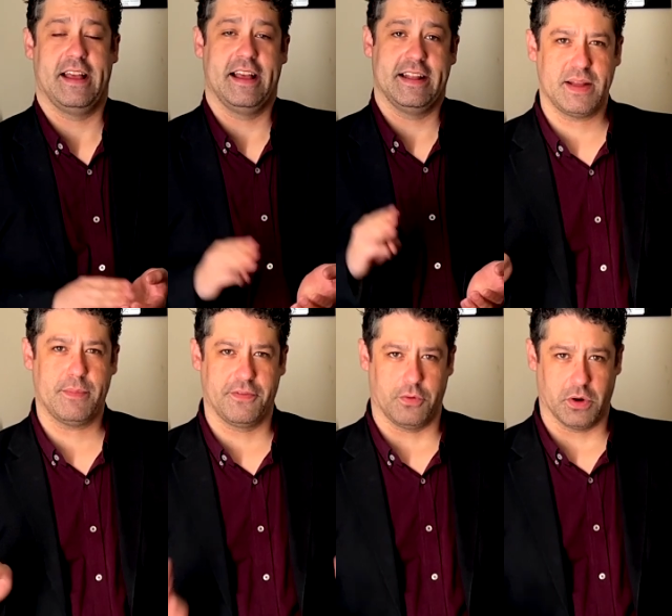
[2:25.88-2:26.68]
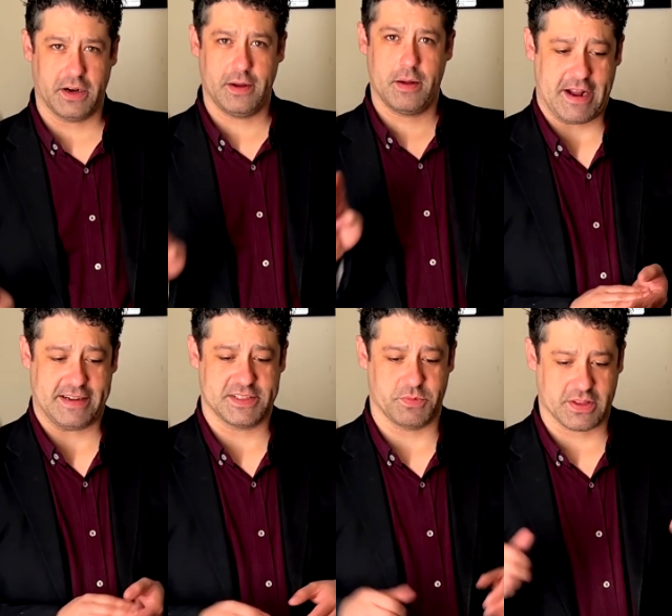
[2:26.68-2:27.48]
Tip number 4,
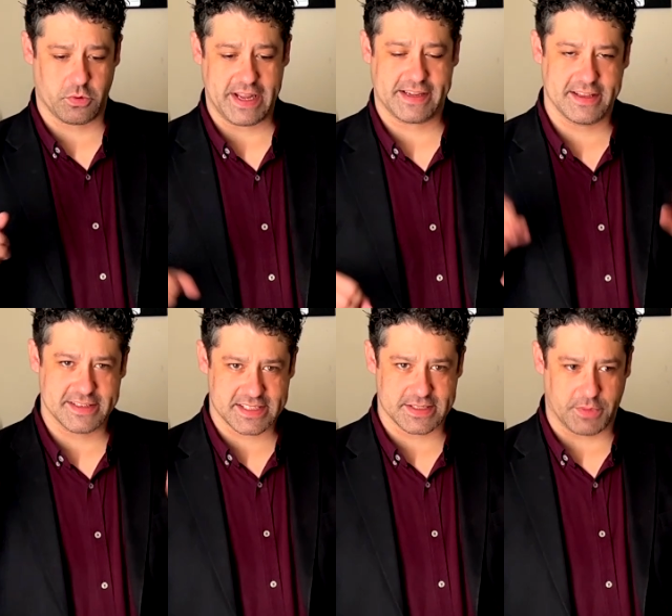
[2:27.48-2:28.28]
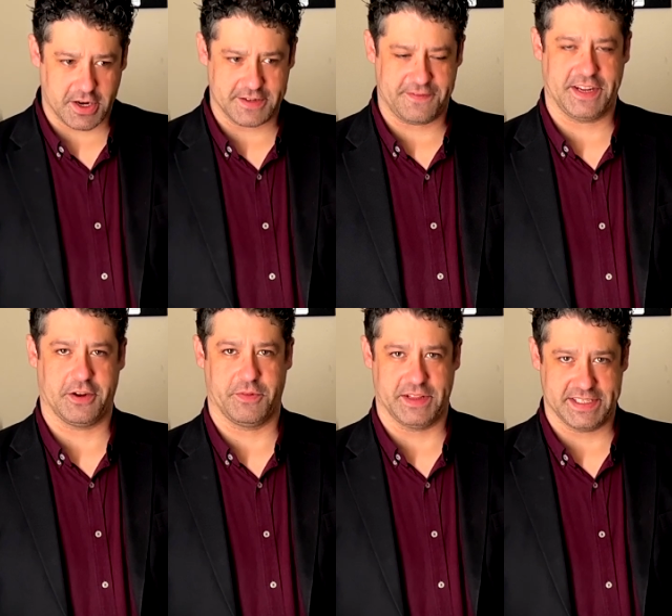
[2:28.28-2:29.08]
practice with quick, smart
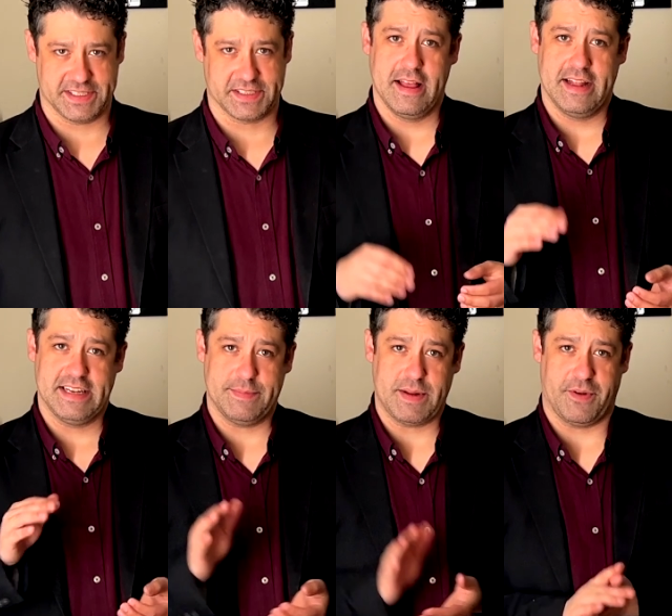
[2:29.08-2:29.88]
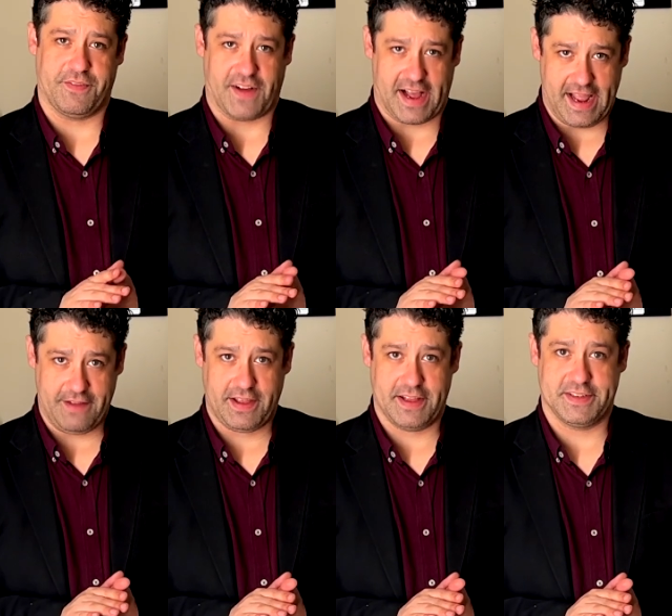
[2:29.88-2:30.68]
finger releases. Tip number
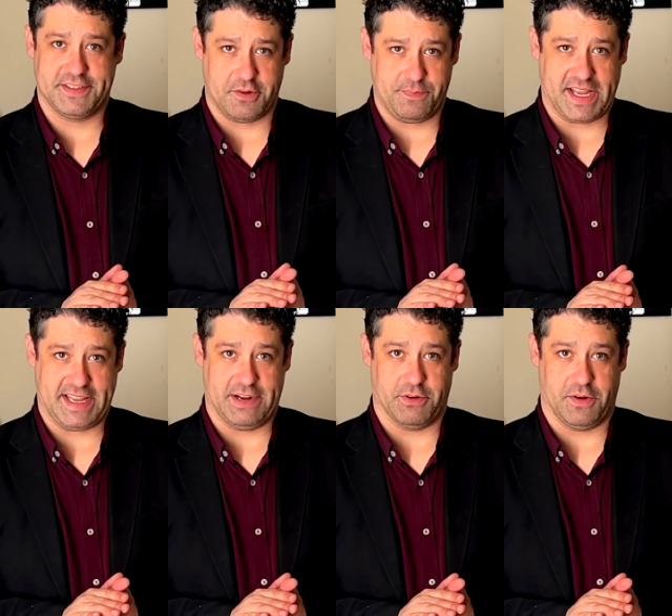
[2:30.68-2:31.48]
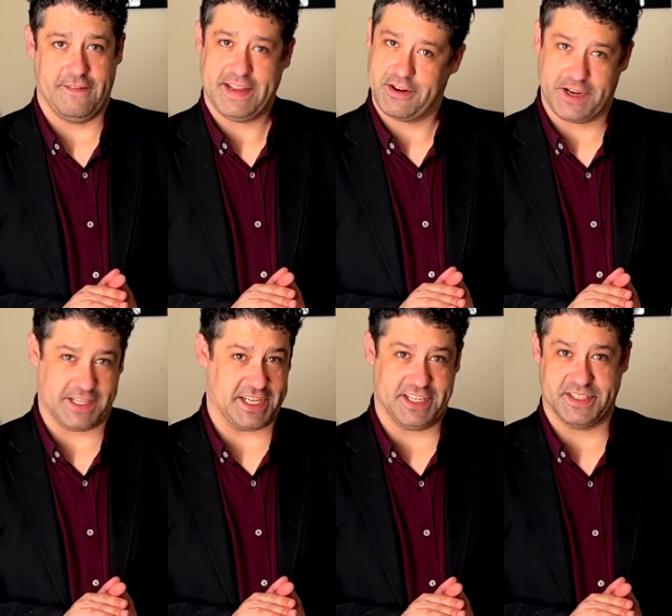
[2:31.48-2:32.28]
5, don't be a hero.
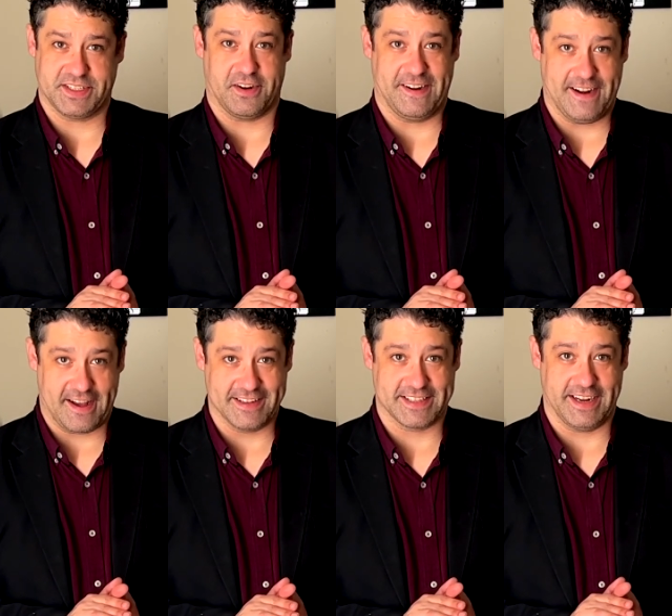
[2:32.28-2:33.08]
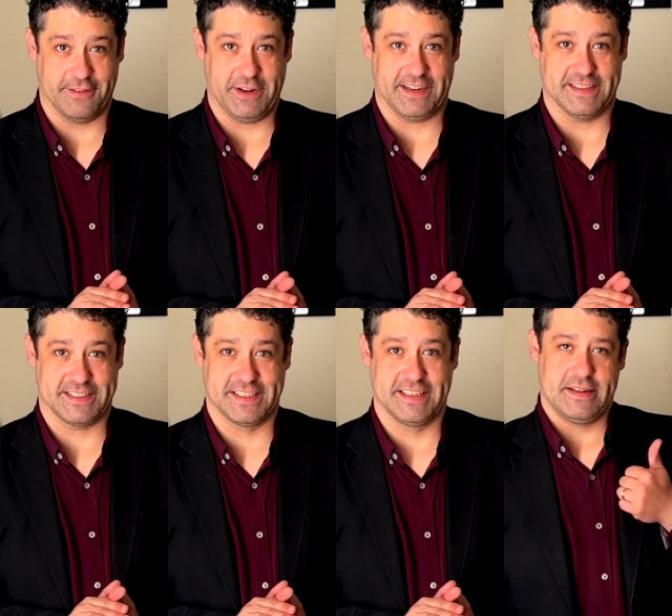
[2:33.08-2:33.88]
Fingering changes are not a sign of
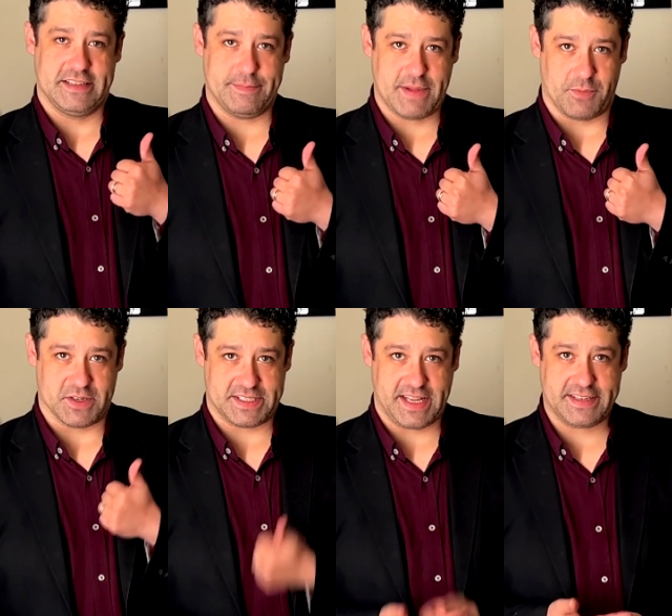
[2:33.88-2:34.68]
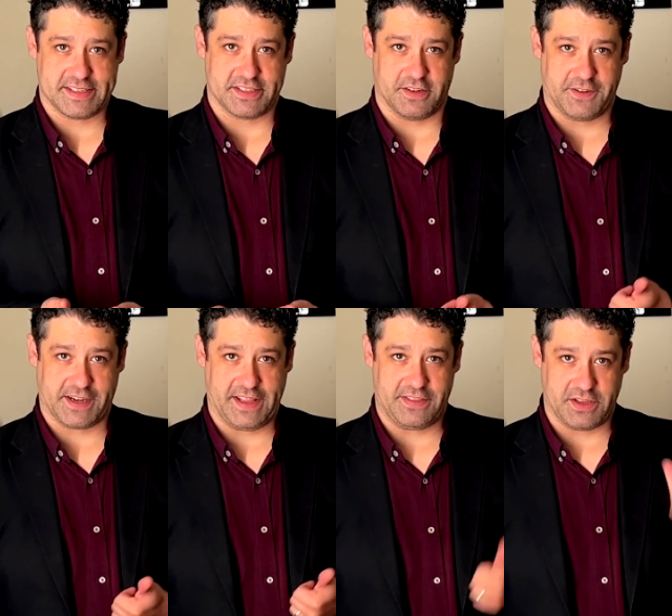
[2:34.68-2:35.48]
weakness. Tip number 6, don't
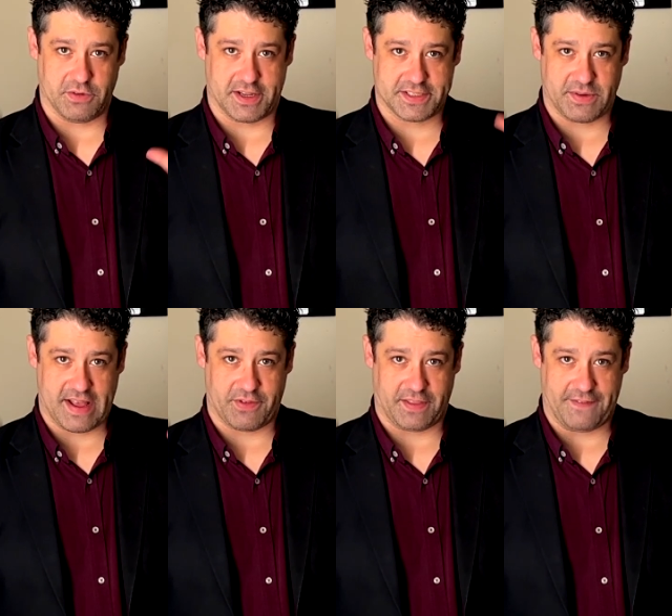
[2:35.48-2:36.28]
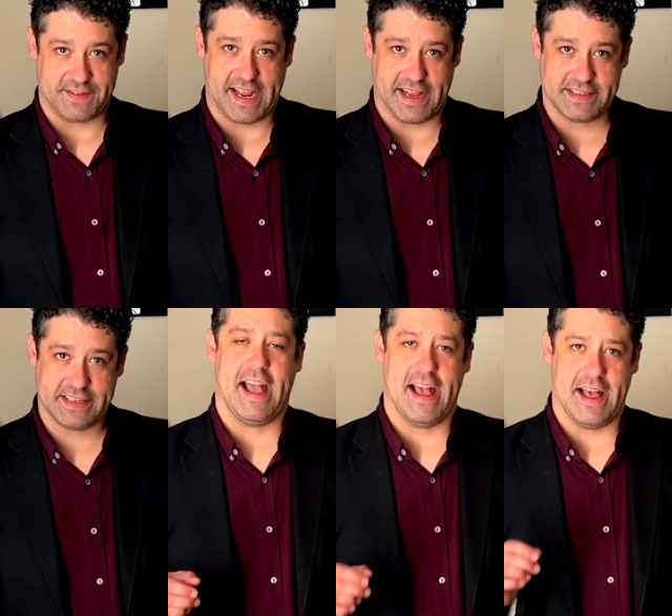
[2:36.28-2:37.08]
forget that you also have a left hand.
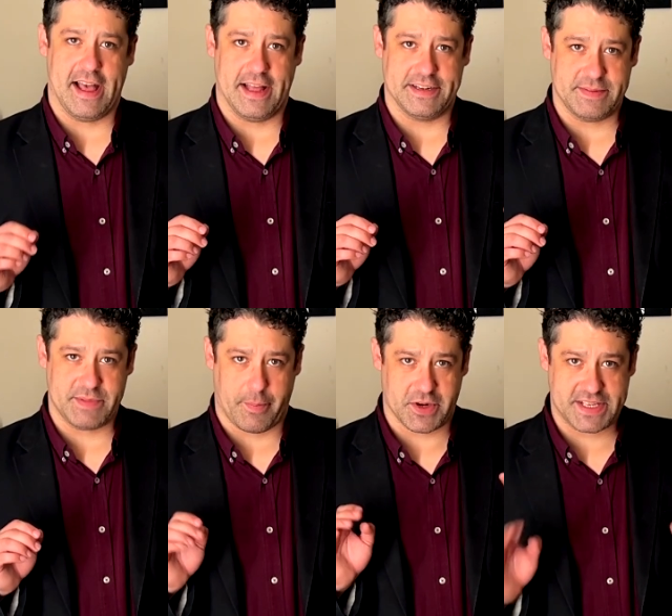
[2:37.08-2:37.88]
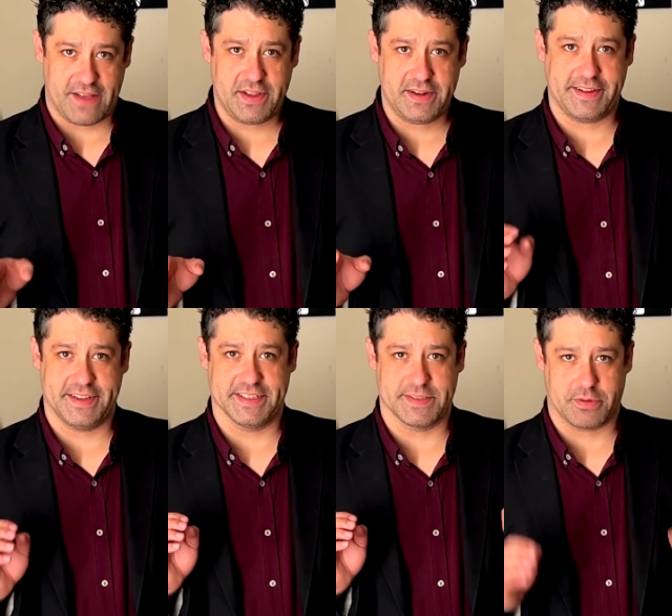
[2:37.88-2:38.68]
And tip number 7
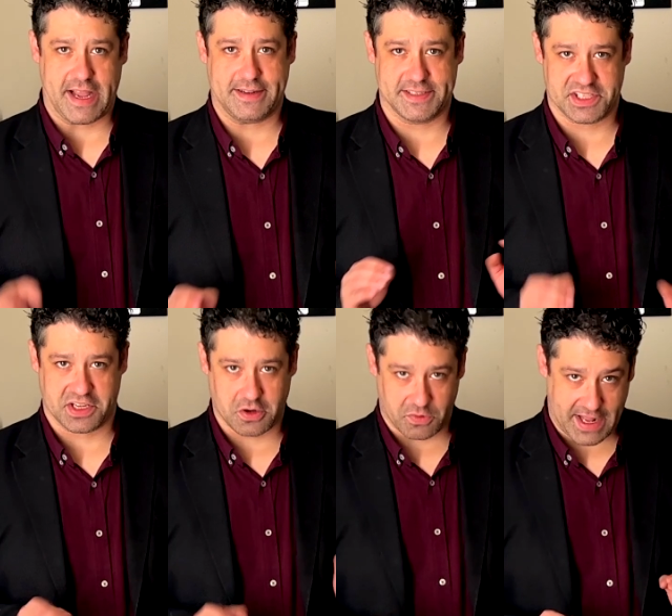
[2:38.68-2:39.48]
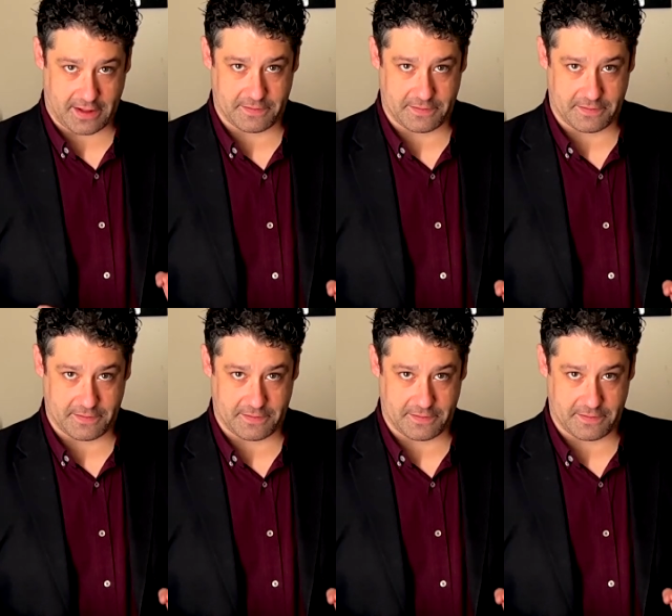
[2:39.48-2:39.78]
is practice the chorale.